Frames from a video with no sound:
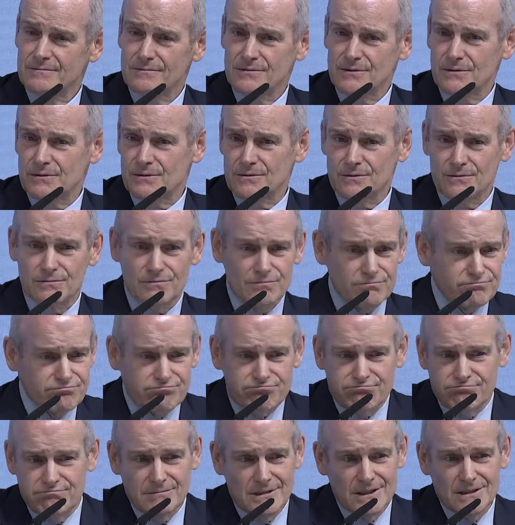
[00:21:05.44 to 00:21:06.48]
So
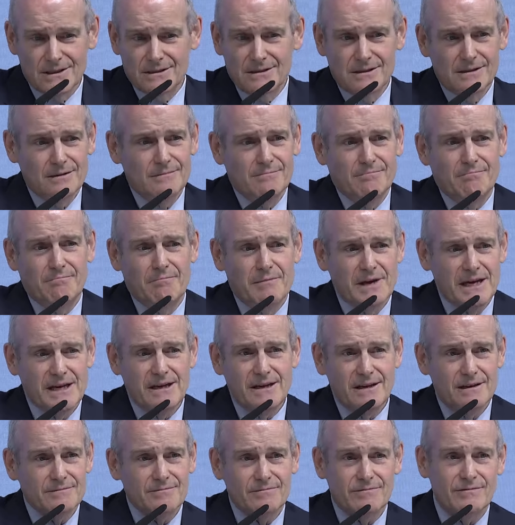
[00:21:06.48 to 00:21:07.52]

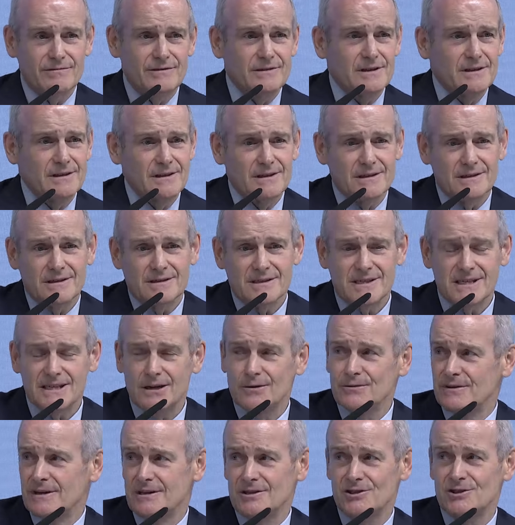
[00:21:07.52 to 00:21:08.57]
many of the
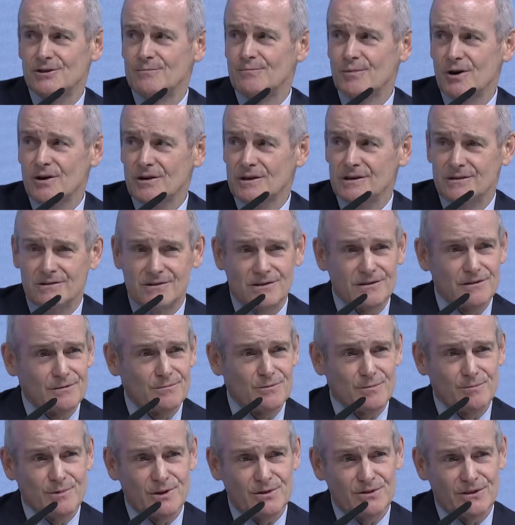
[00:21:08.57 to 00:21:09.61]
South Asian markets that
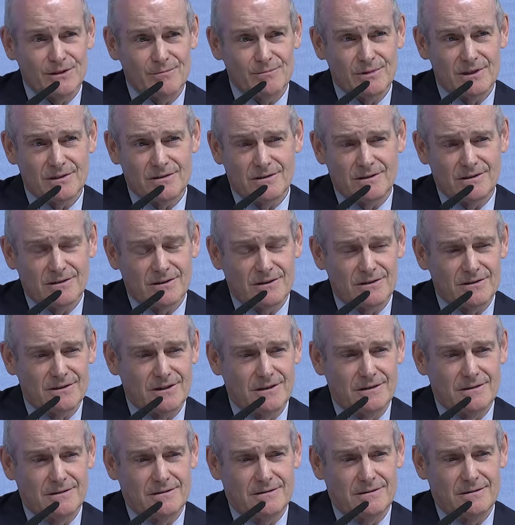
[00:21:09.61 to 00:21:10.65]
we're building businesses
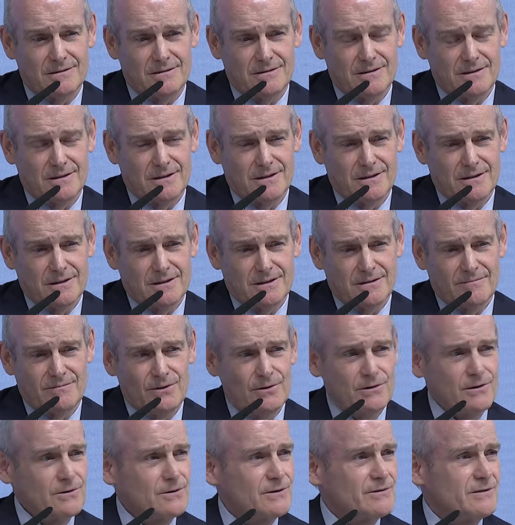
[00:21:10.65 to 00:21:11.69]
in, if
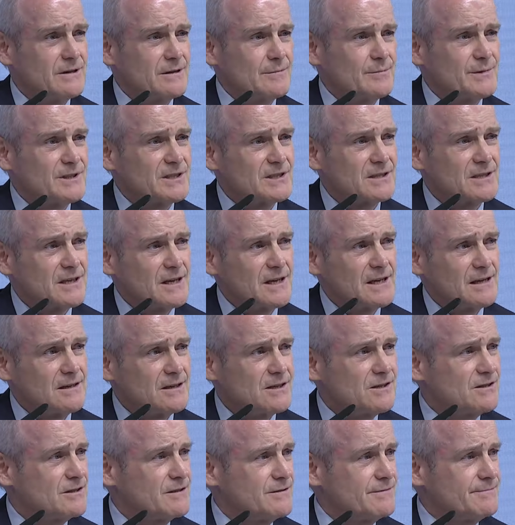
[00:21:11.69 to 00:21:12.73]
you go to them and say,
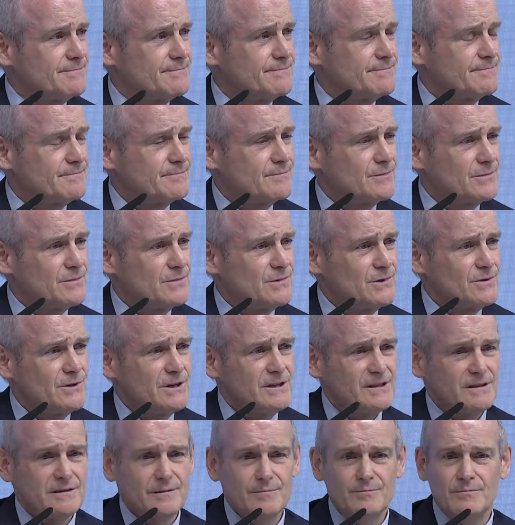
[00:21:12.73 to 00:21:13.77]
listen, you
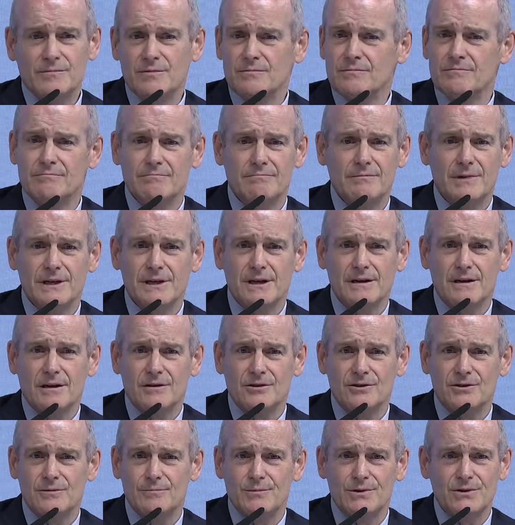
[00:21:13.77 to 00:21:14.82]
need to make a
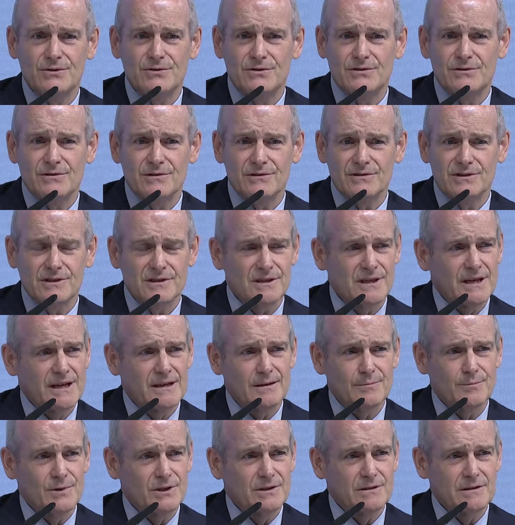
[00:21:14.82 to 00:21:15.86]
contribution to
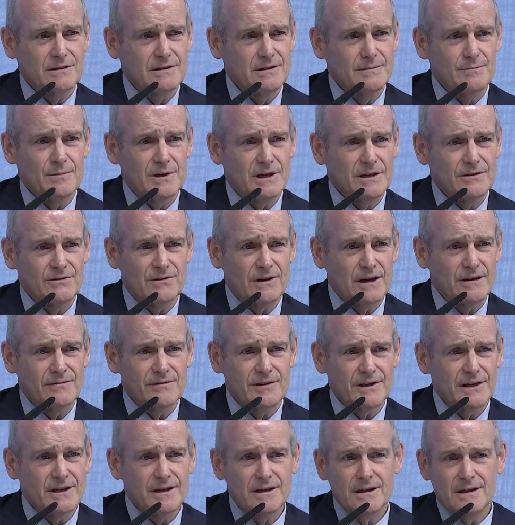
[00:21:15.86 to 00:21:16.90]
sustainability by
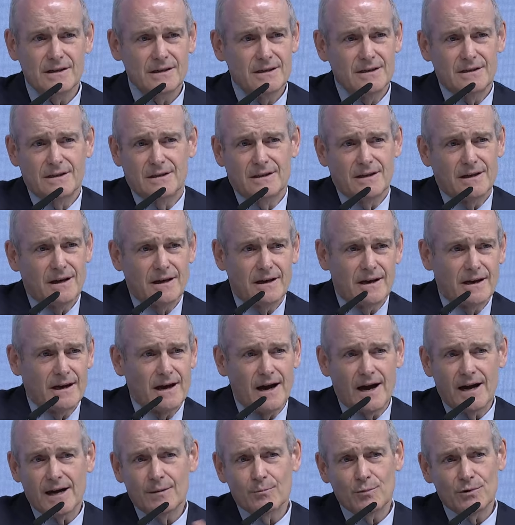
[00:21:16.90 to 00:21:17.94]
driving a
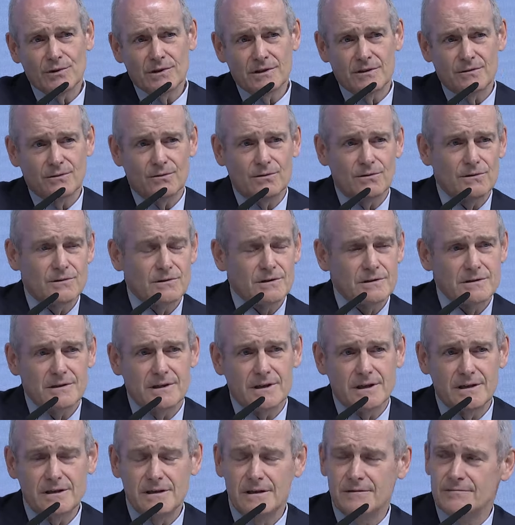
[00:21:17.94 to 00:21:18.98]
hybrid or
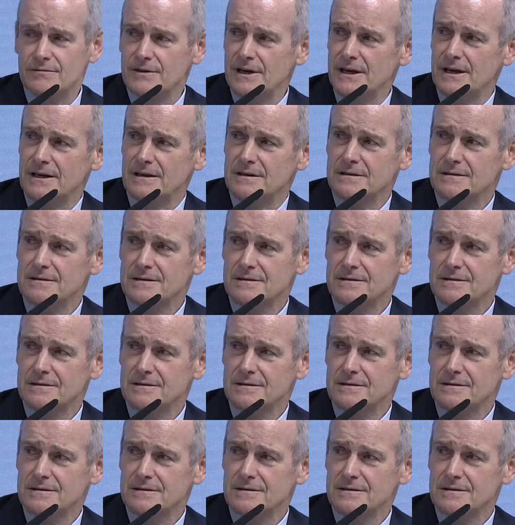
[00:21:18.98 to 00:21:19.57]
an EV.